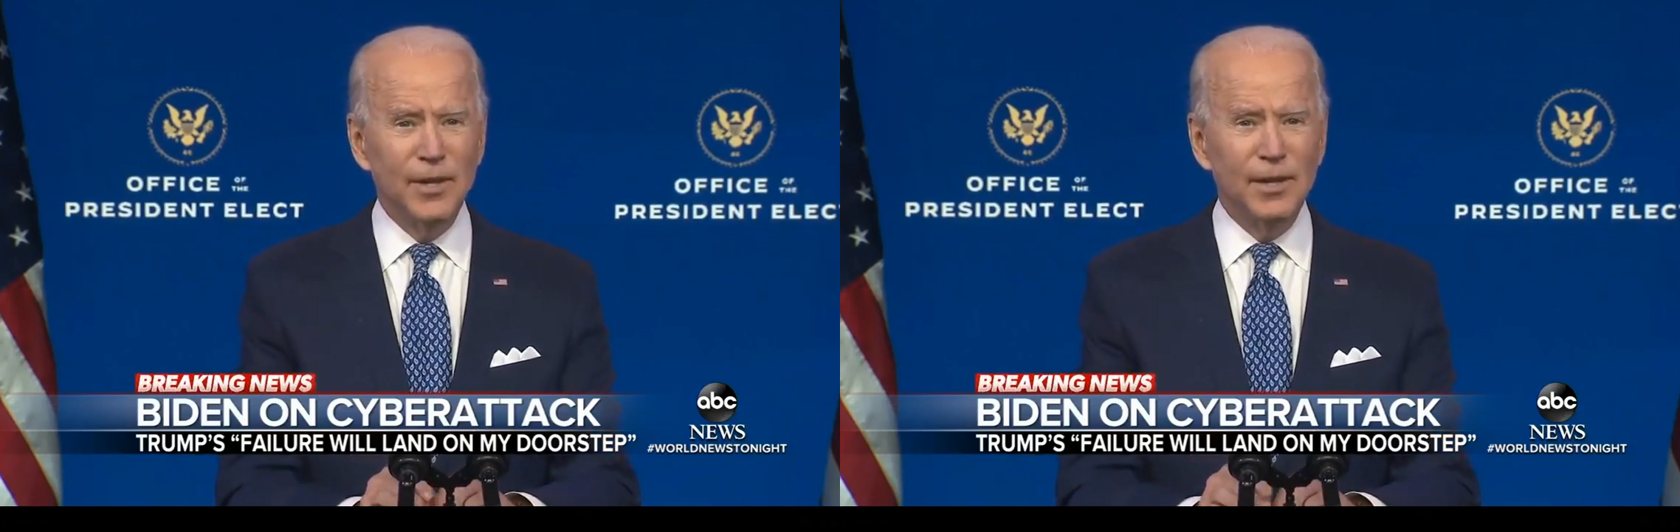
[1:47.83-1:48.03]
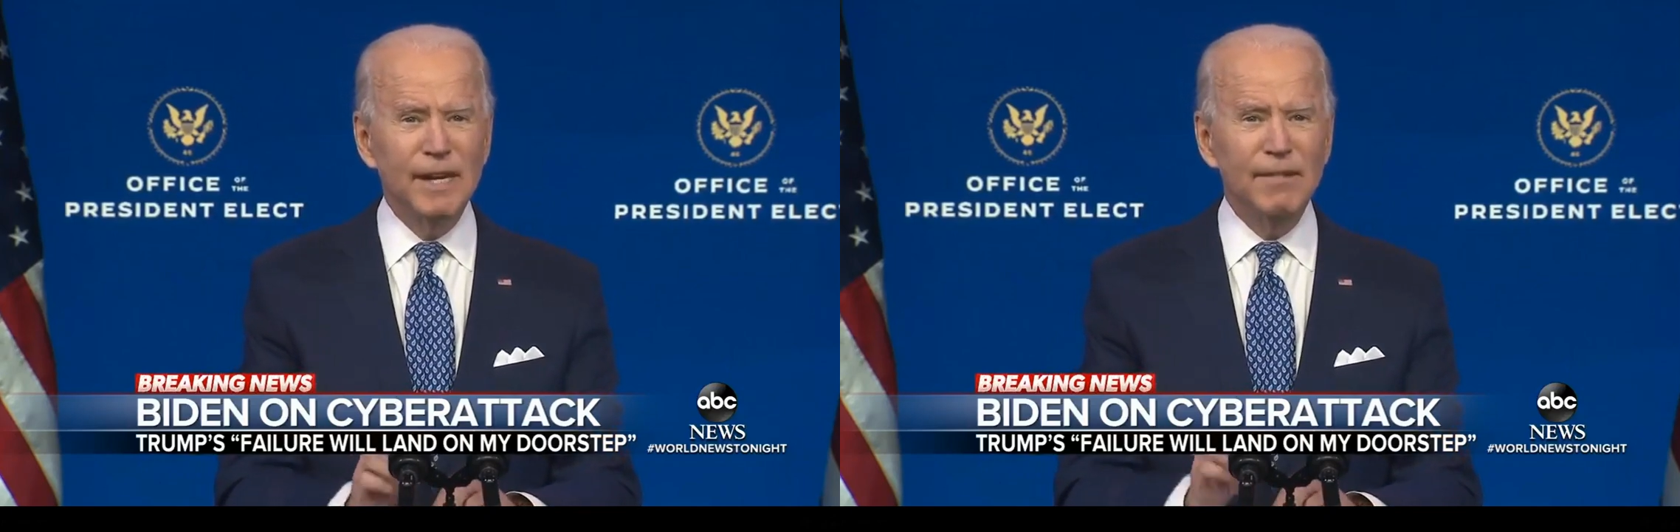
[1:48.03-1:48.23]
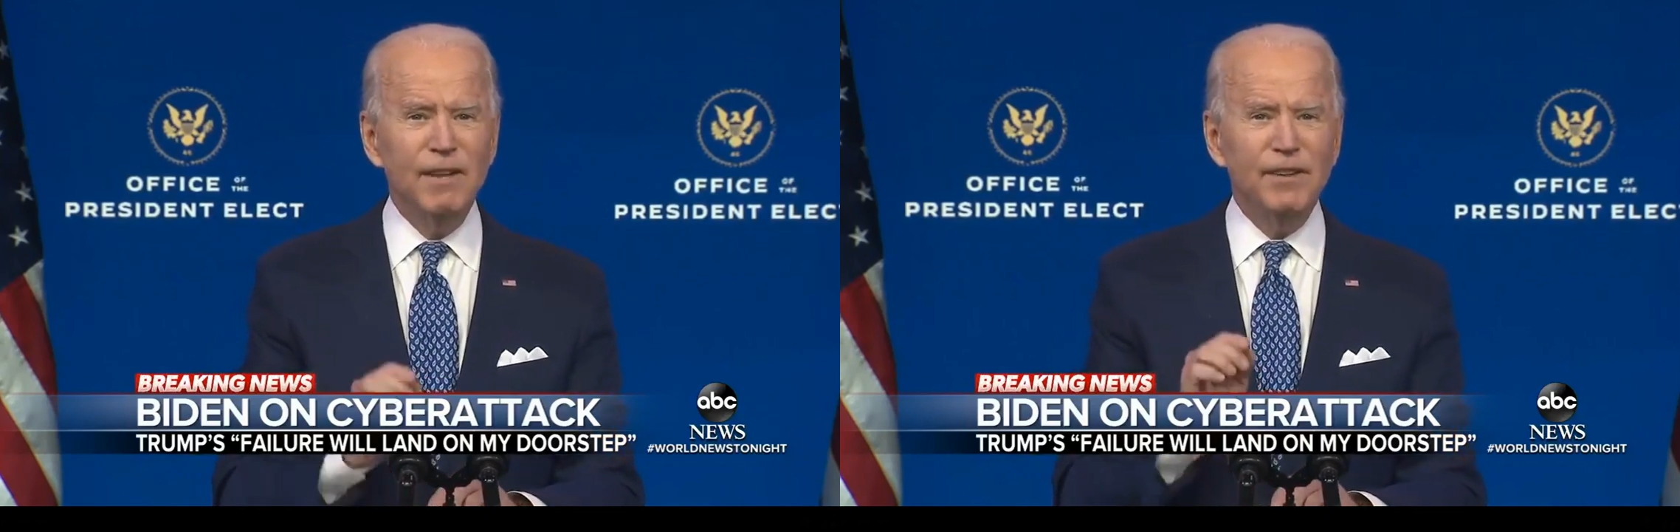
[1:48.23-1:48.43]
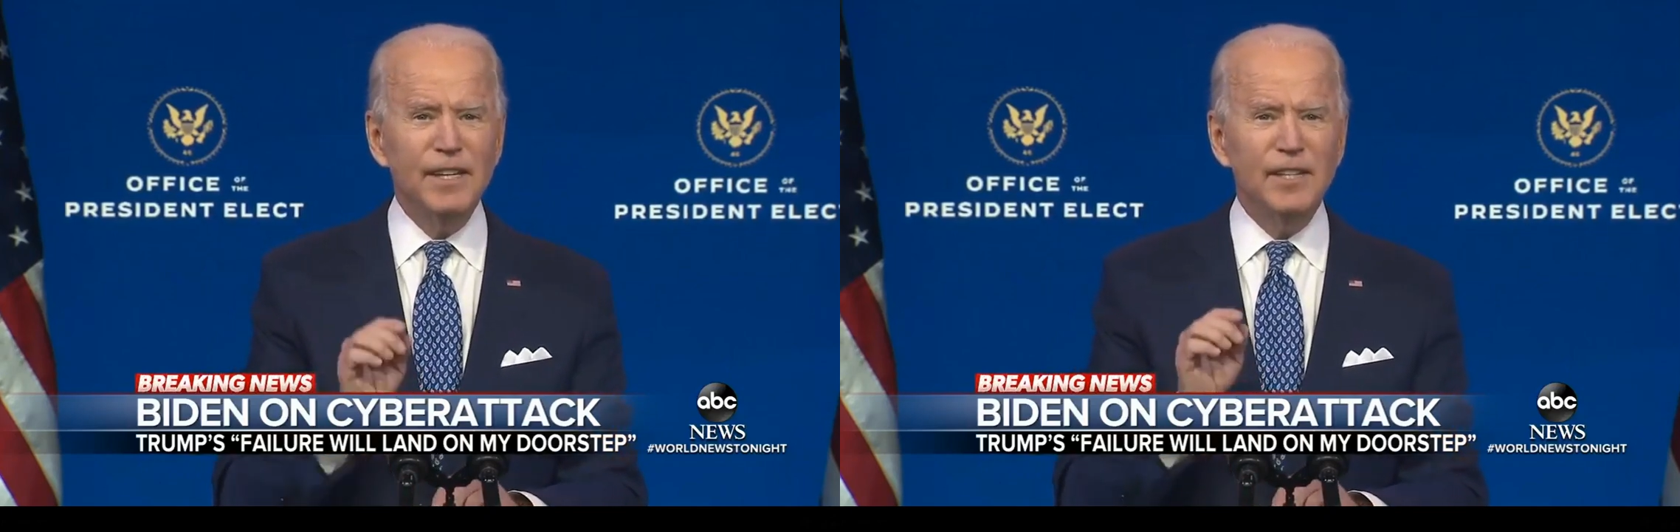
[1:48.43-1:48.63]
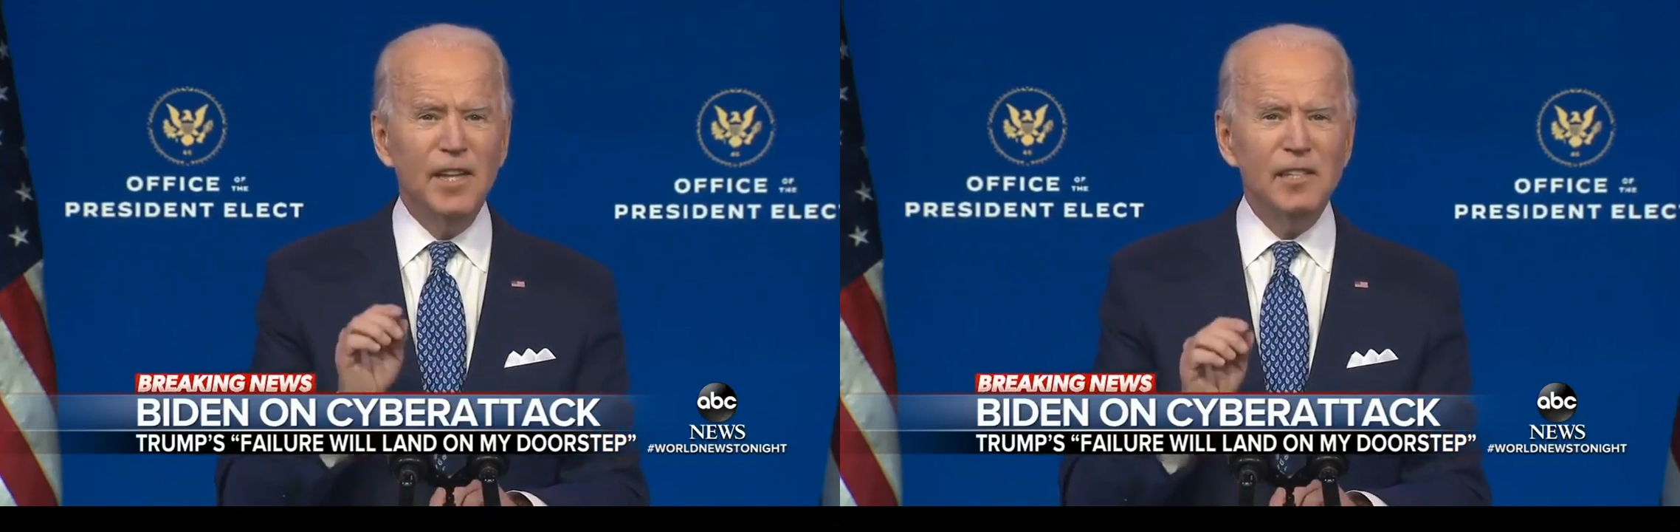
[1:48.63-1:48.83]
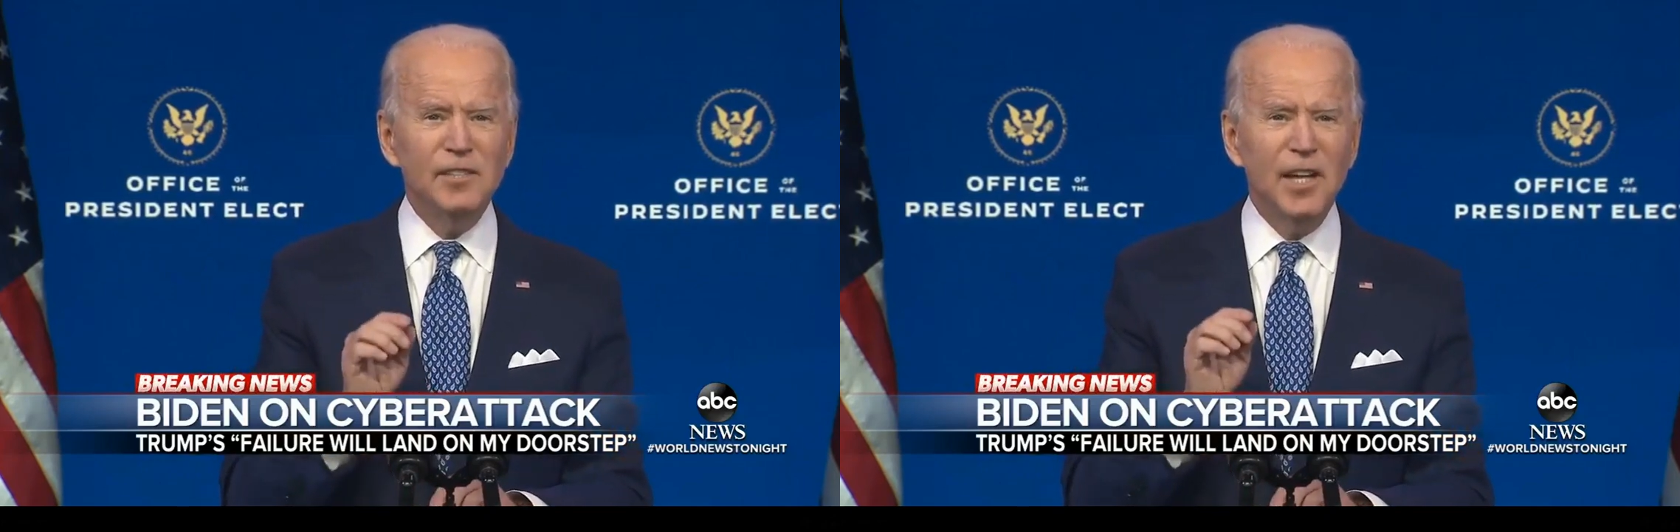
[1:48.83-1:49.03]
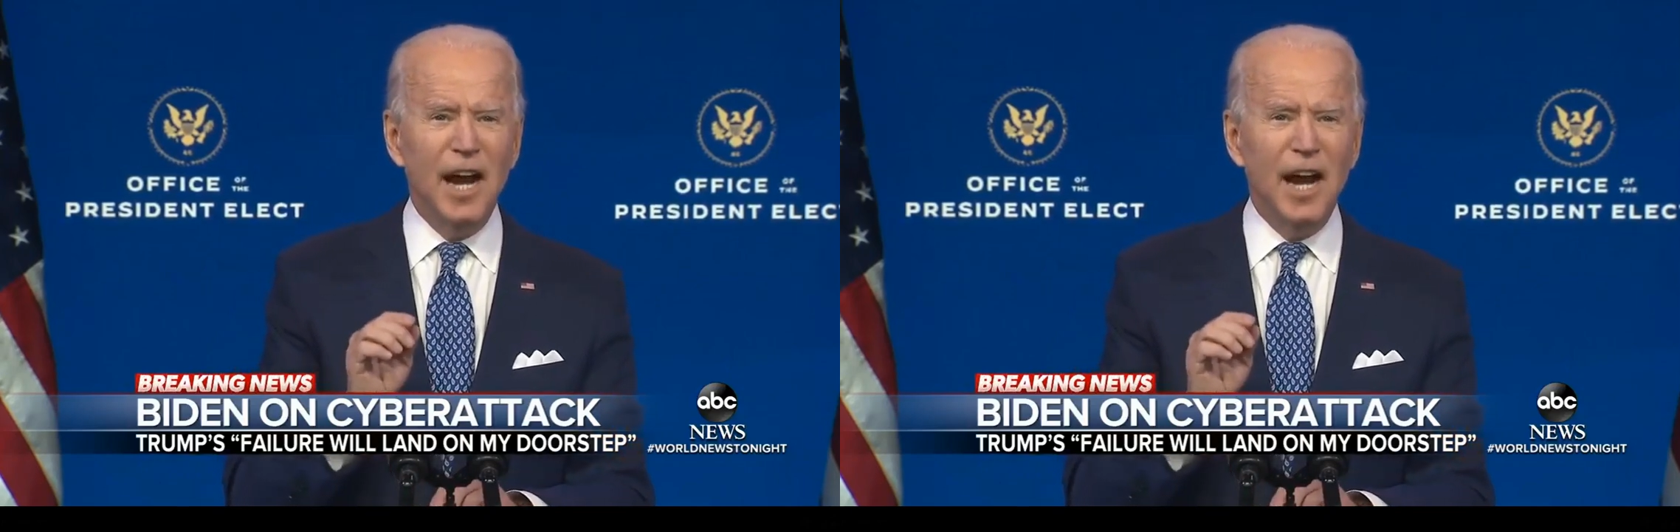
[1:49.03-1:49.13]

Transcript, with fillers: that even if he does